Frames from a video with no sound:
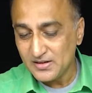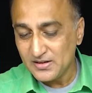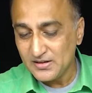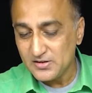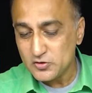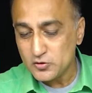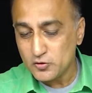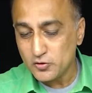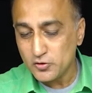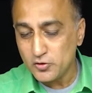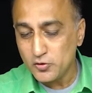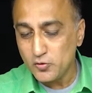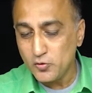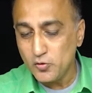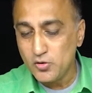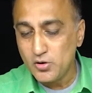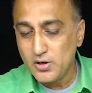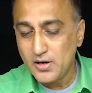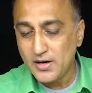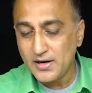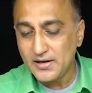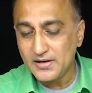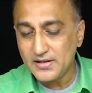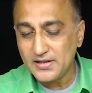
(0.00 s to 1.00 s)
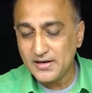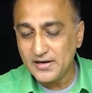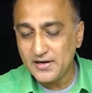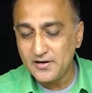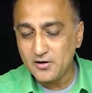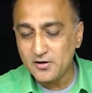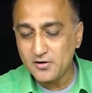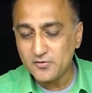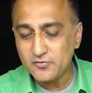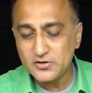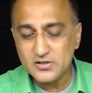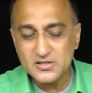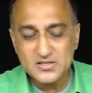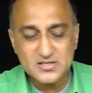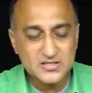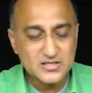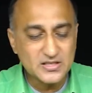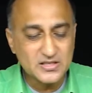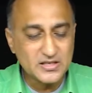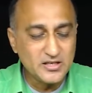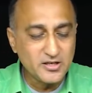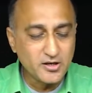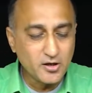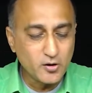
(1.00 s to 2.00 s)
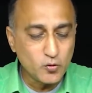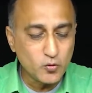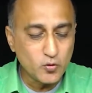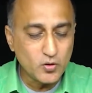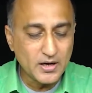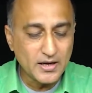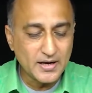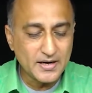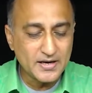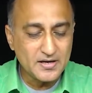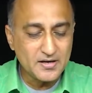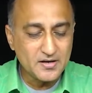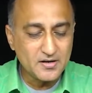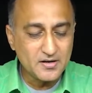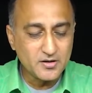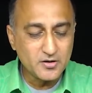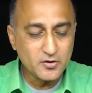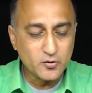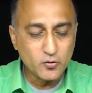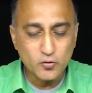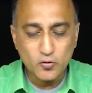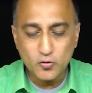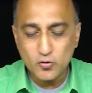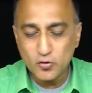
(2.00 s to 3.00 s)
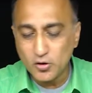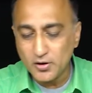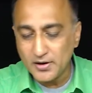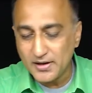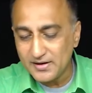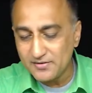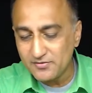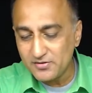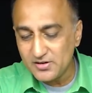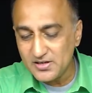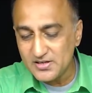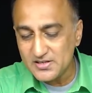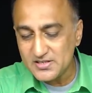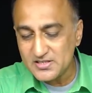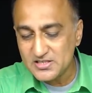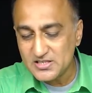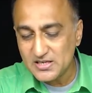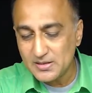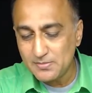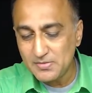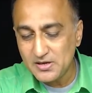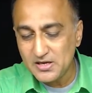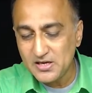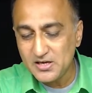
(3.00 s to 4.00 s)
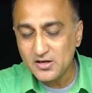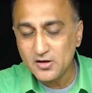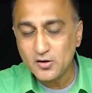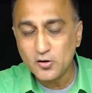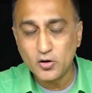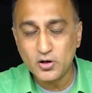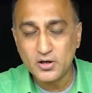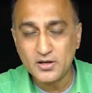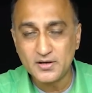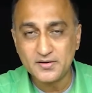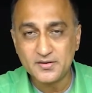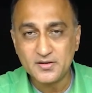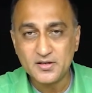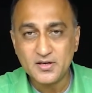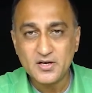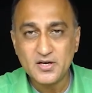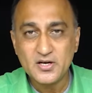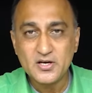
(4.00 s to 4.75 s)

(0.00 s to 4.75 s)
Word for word: So you at the end of this include line, you do not have a semicolon.